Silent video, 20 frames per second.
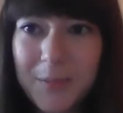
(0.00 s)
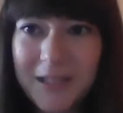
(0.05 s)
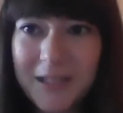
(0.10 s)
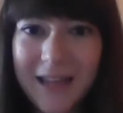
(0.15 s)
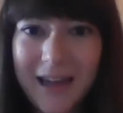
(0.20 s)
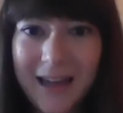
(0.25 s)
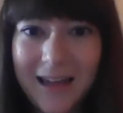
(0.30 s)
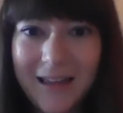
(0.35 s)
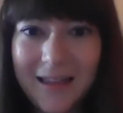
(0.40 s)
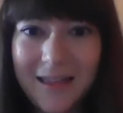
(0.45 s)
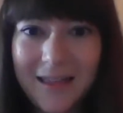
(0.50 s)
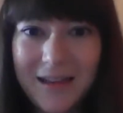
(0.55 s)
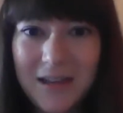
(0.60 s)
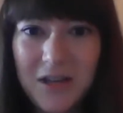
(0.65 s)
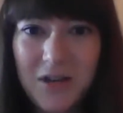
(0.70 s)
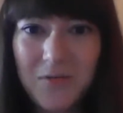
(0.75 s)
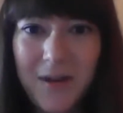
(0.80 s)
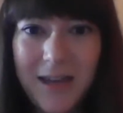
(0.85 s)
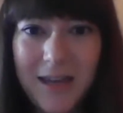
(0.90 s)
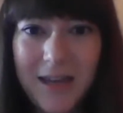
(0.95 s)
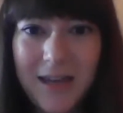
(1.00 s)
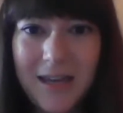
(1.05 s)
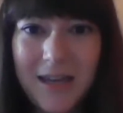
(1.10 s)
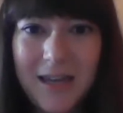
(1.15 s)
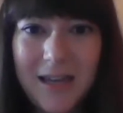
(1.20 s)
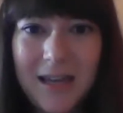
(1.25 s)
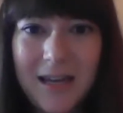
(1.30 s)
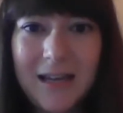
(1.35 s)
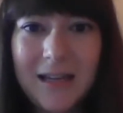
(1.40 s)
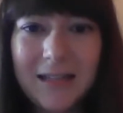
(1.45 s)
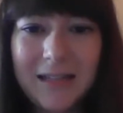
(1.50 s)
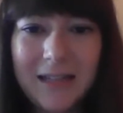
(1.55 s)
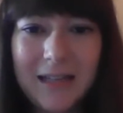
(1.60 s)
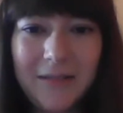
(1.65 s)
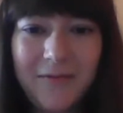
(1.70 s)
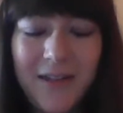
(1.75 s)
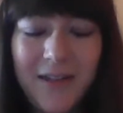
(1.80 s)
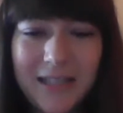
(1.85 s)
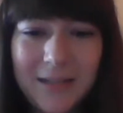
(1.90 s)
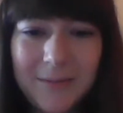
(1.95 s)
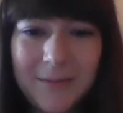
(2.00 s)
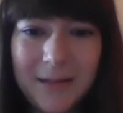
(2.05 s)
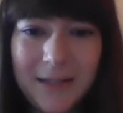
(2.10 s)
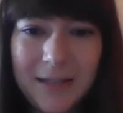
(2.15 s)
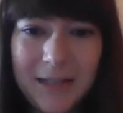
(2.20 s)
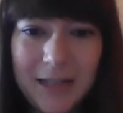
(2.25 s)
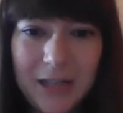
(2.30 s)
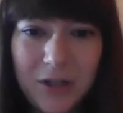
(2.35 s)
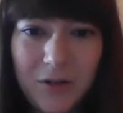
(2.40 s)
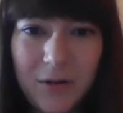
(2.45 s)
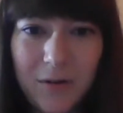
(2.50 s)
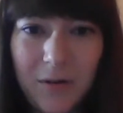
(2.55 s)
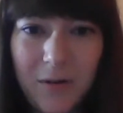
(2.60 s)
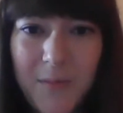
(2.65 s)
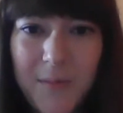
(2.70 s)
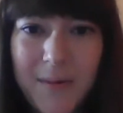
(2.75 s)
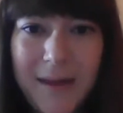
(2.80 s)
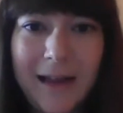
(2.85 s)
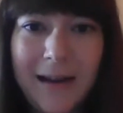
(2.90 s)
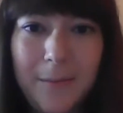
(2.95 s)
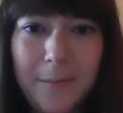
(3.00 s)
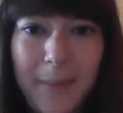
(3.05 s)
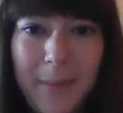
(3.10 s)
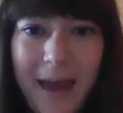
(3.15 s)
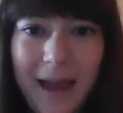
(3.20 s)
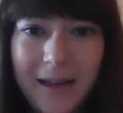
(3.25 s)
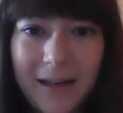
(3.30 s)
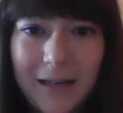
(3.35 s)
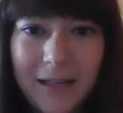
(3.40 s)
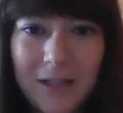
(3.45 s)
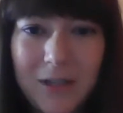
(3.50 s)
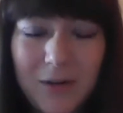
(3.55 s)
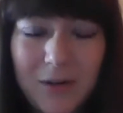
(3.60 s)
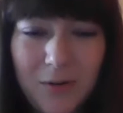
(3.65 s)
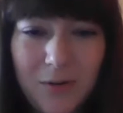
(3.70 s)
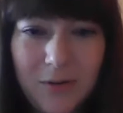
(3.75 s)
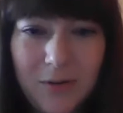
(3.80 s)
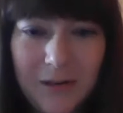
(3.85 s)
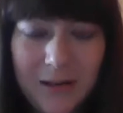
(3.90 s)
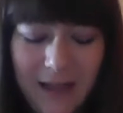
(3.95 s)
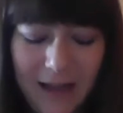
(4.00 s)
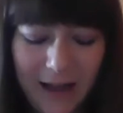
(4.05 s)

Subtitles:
hopes that the UAE's investments in Israel will be at a magnitude